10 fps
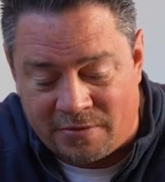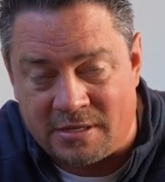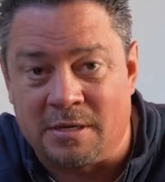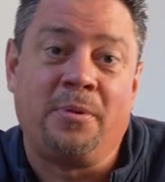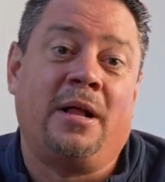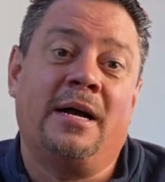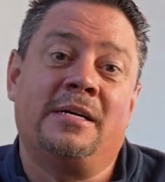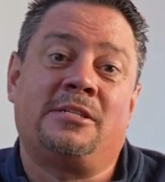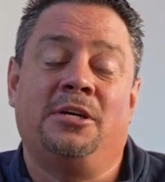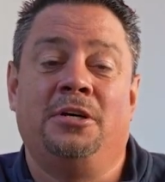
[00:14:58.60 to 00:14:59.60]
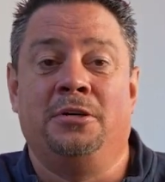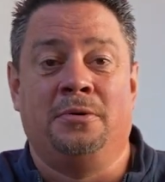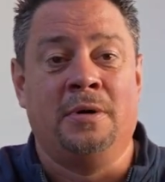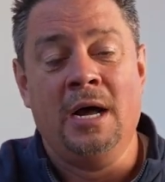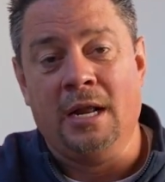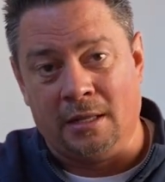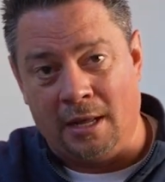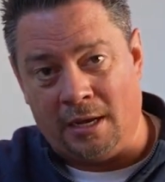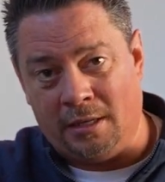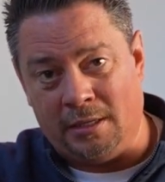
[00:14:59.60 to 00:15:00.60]
if this applies to you.
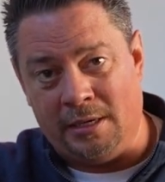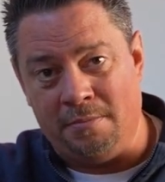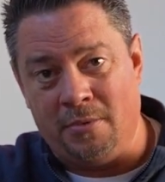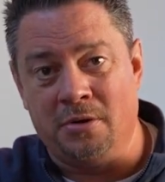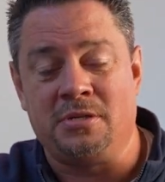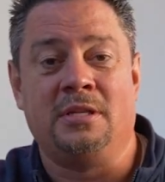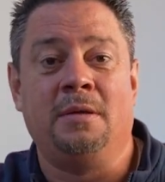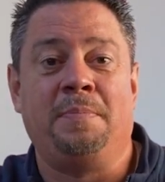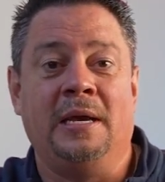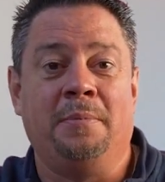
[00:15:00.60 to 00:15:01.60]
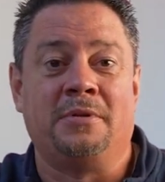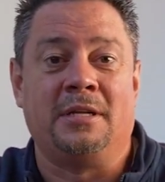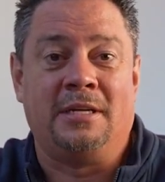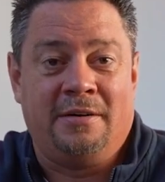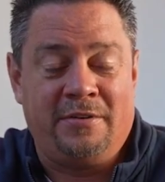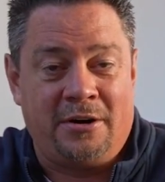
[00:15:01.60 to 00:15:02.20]
Luckily, most of the people that live